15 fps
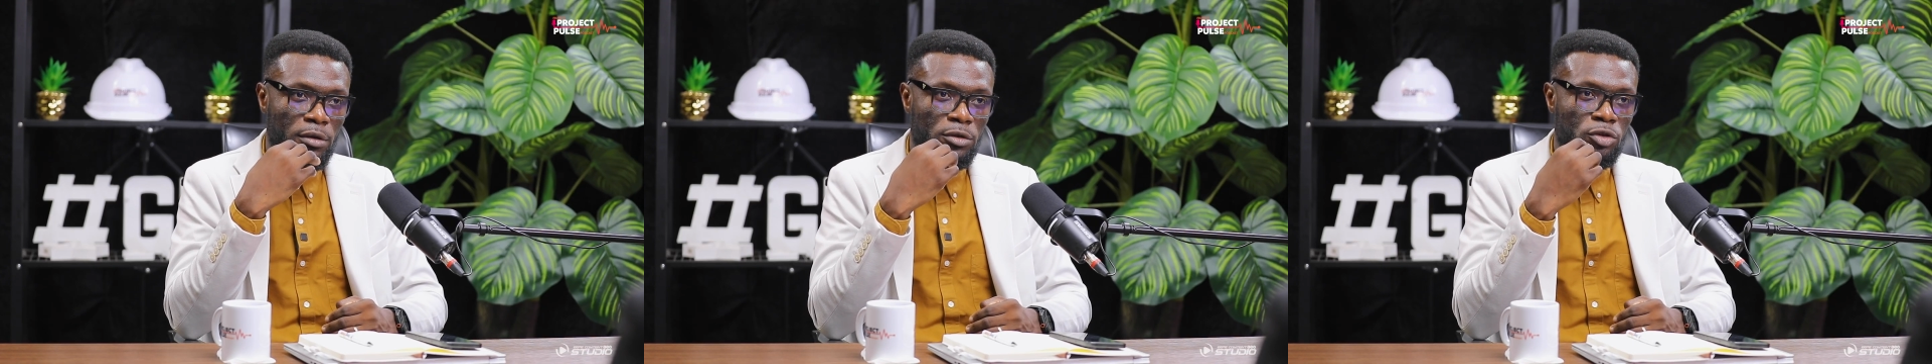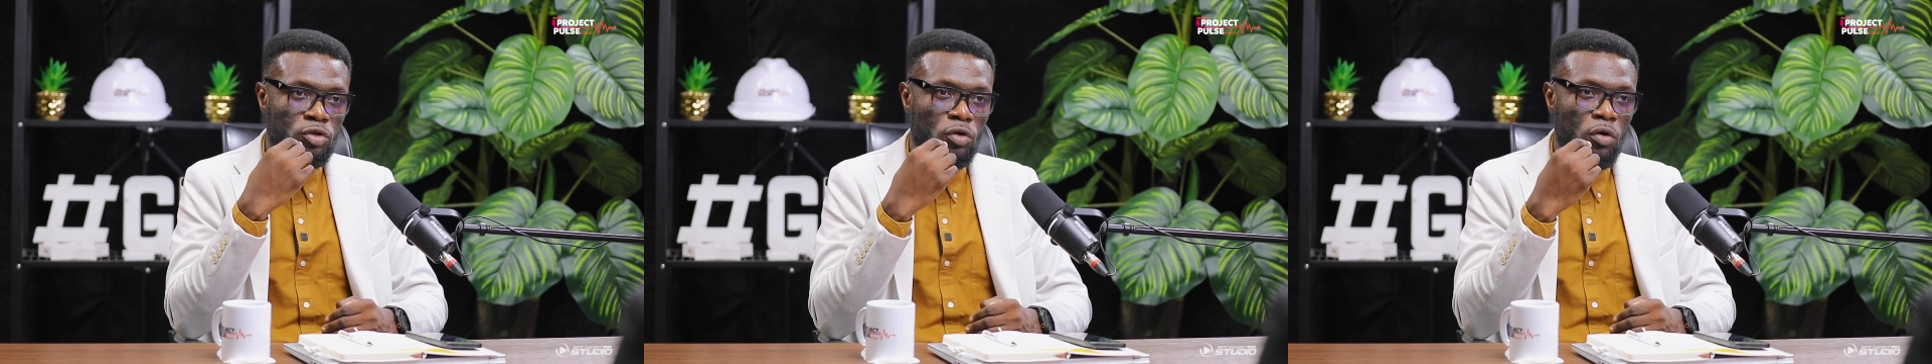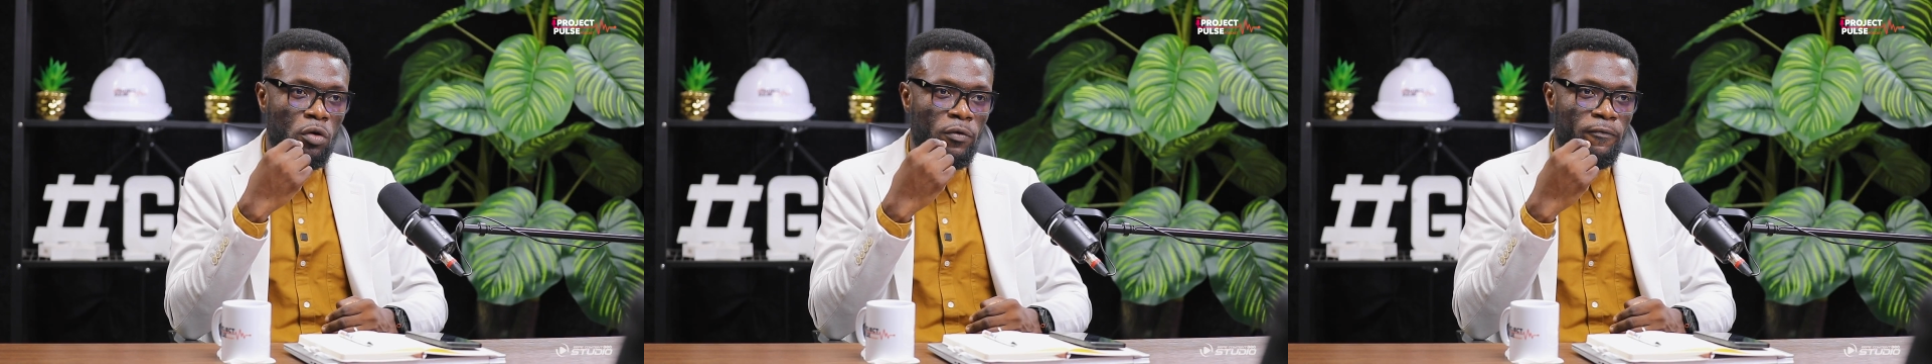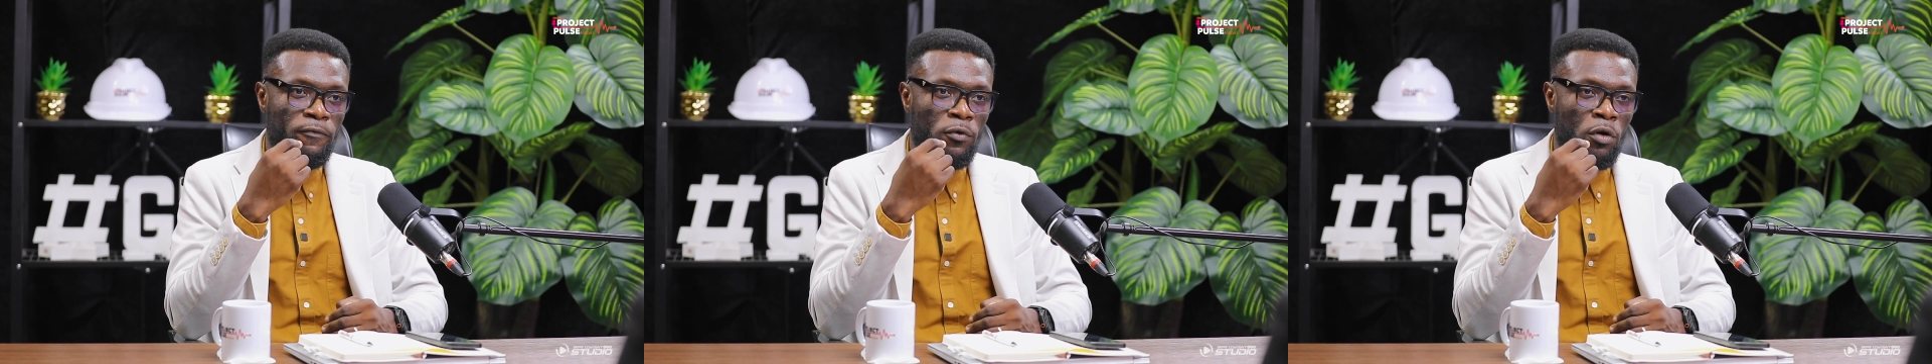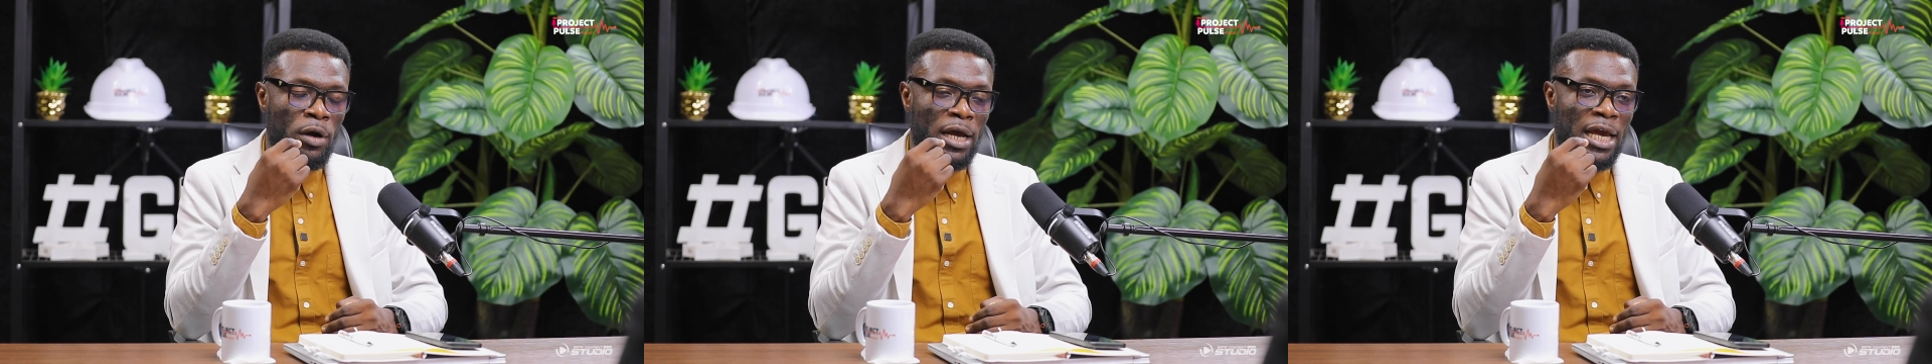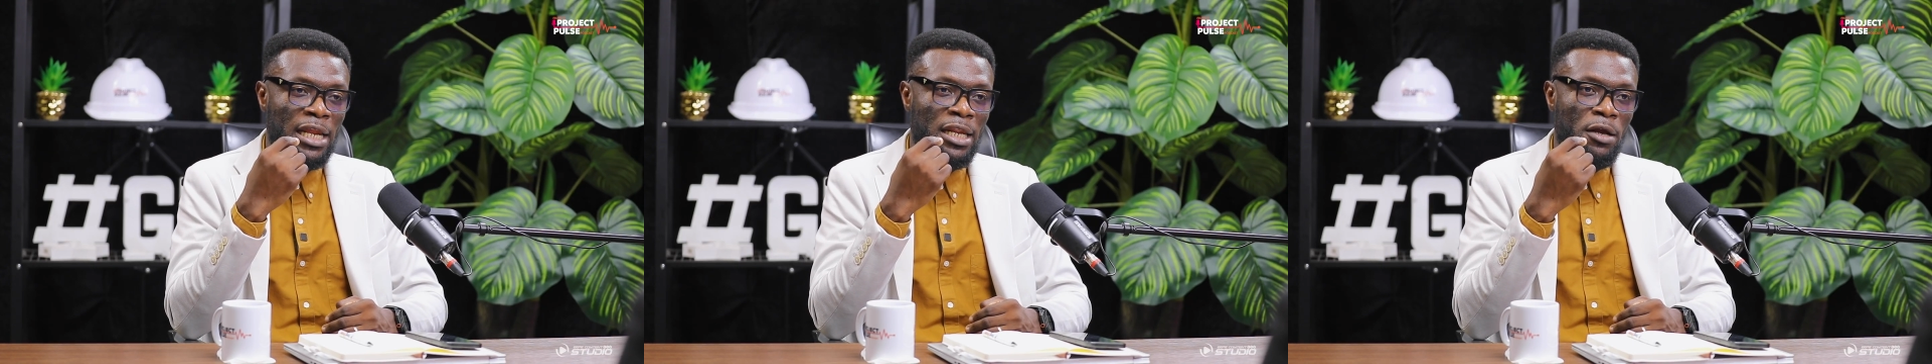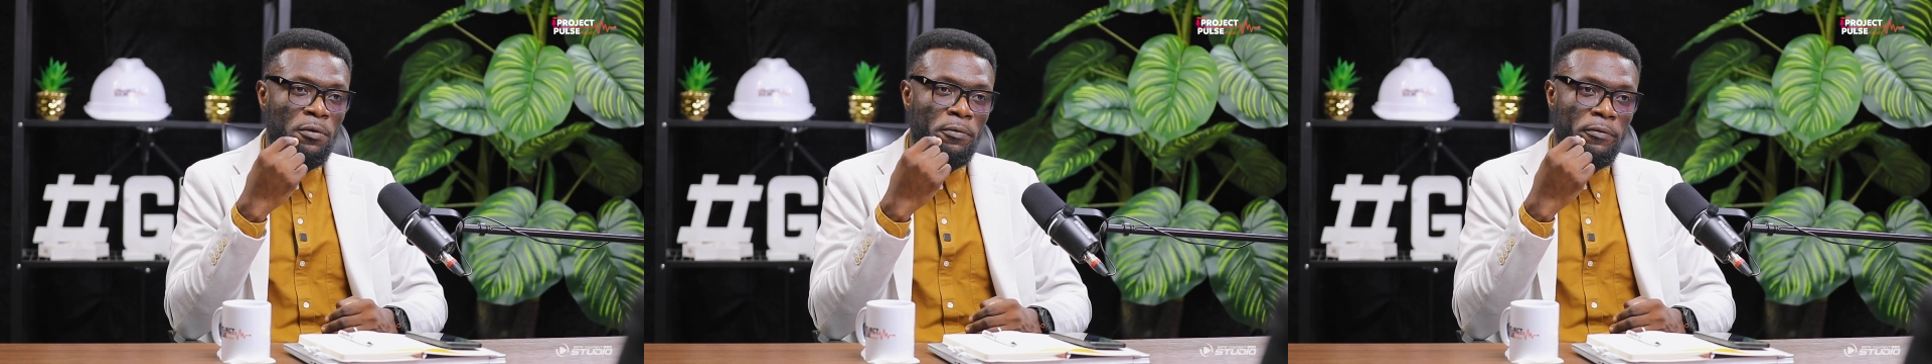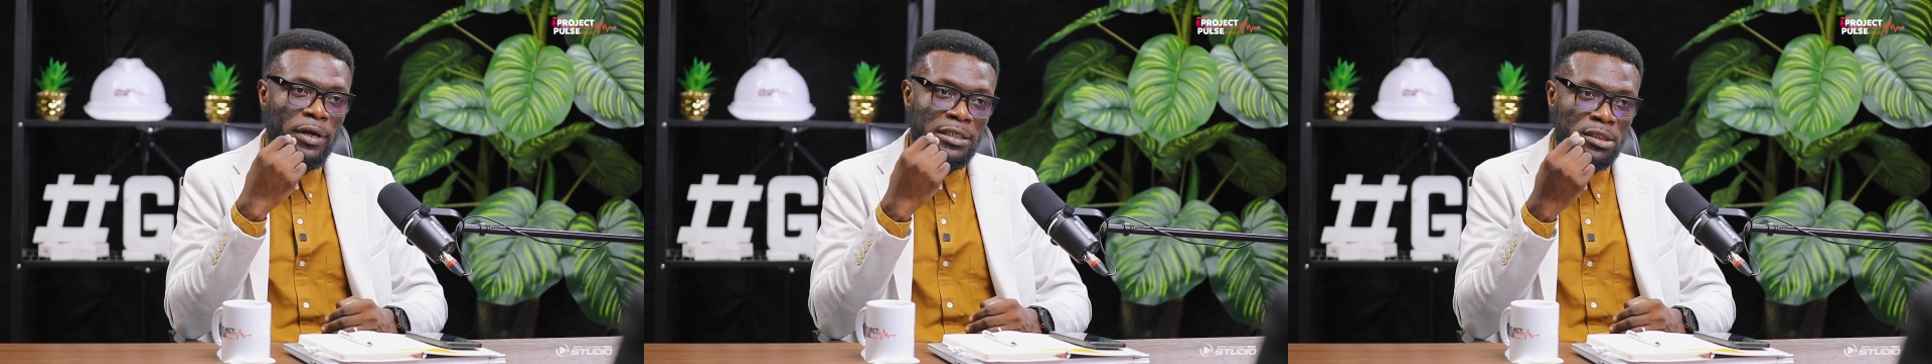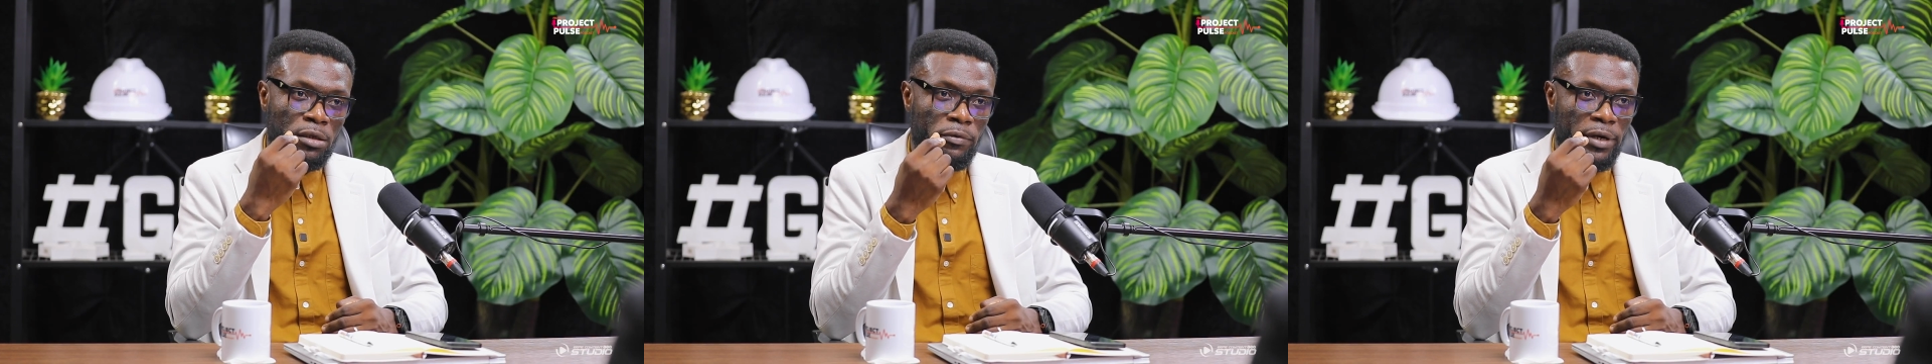So for any risk